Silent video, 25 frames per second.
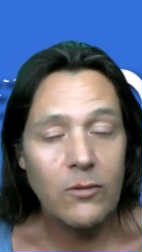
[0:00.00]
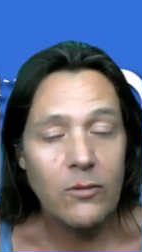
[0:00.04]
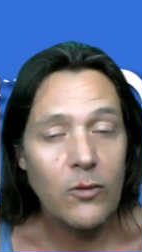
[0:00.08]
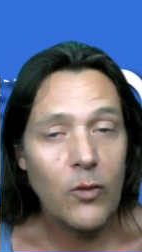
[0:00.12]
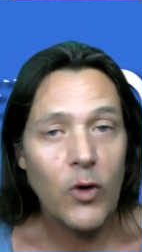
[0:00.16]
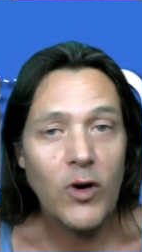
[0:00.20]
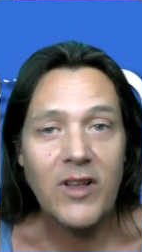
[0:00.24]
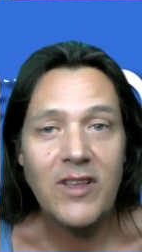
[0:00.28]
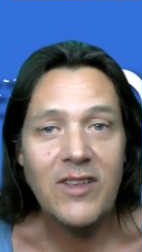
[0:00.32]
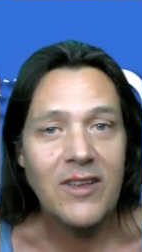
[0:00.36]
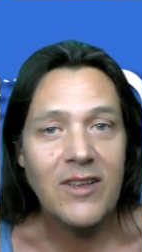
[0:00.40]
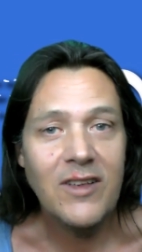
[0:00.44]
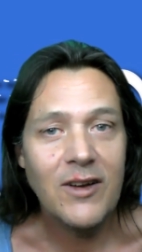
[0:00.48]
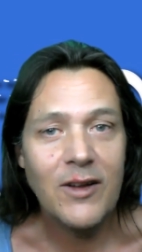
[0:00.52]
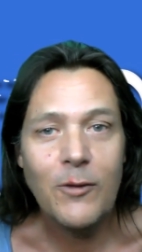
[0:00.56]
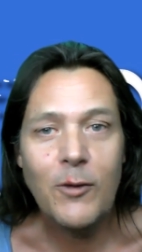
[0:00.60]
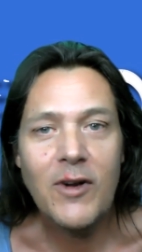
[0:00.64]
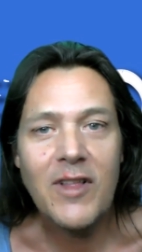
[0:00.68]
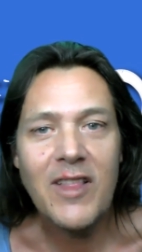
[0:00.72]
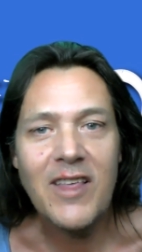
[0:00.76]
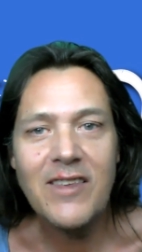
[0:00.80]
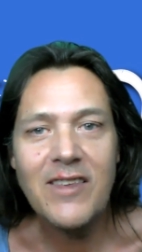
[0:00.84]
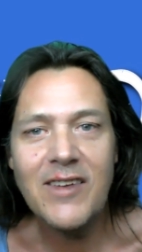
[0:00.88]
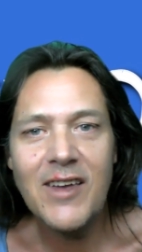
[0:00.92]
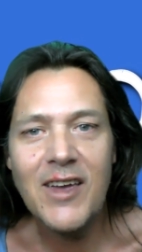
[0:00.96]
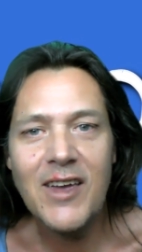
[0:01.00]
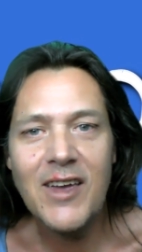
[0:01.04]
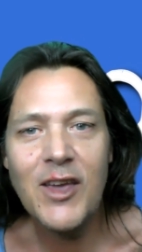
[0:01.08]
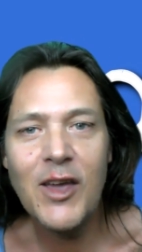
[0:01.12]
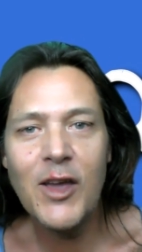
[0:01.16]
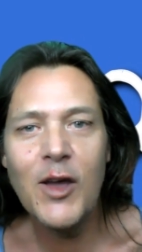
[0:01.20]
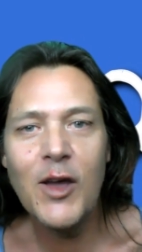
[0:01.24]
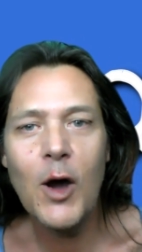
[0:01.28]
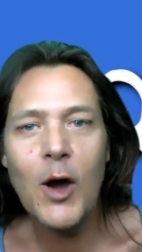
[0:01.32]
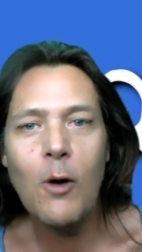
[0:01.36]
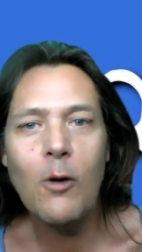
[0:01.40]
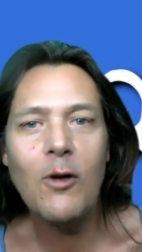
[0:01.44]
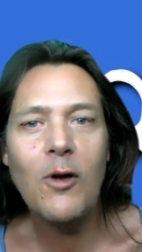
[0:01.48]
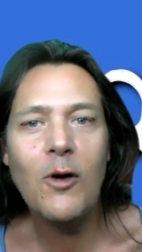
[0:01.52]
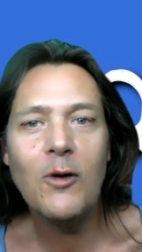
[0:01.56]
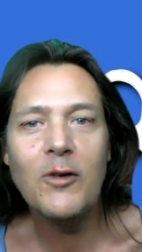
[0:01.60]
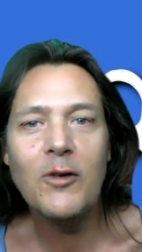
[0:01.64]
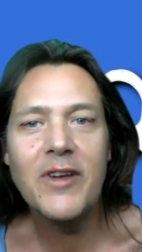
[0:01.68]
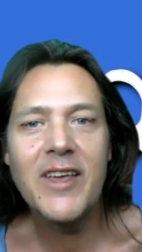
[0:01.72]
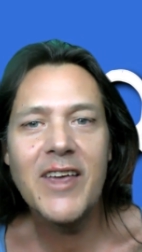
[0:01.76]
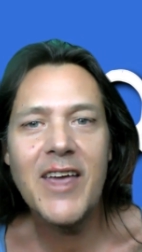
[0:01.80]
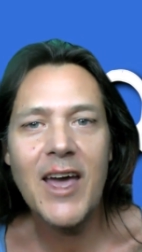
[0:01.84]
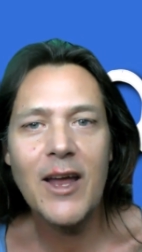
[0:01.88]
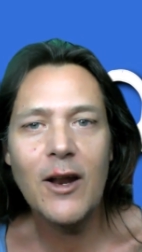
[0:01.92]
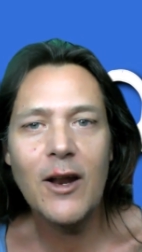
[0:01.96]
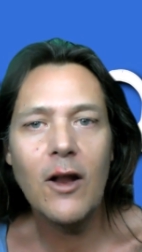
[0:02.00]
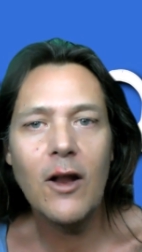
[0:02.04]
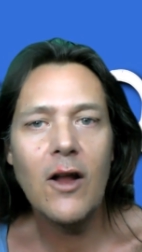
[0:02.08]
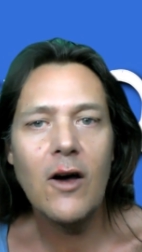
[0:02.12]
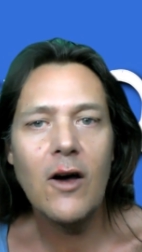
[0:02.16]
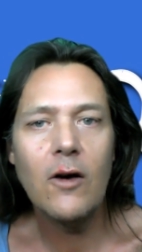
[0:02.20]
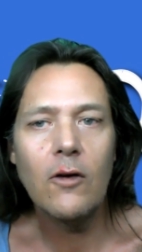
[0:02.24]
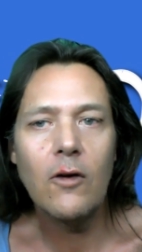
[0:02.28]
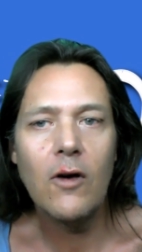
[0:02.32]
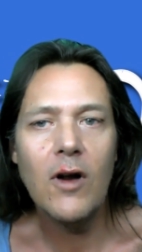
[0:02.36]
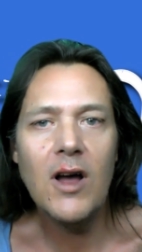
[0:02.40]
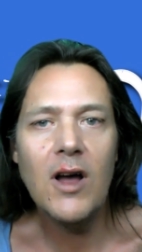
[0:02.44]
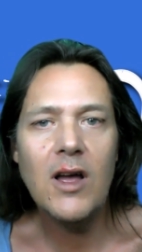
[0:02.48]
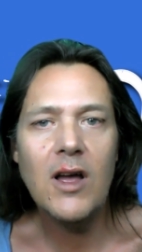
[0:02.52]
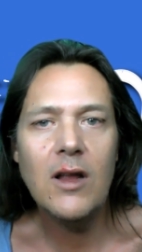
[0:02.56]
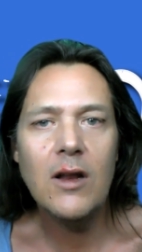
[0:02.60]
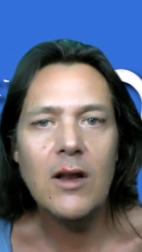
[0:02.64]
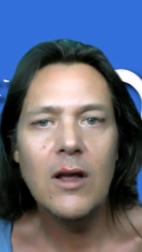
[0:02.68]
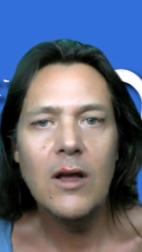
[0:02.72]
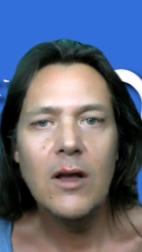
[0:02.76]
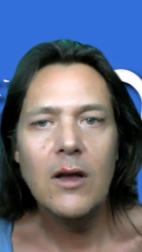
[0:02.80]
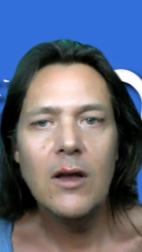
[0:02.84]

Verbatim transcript: What you know? What do they say? You can go along to get along, right?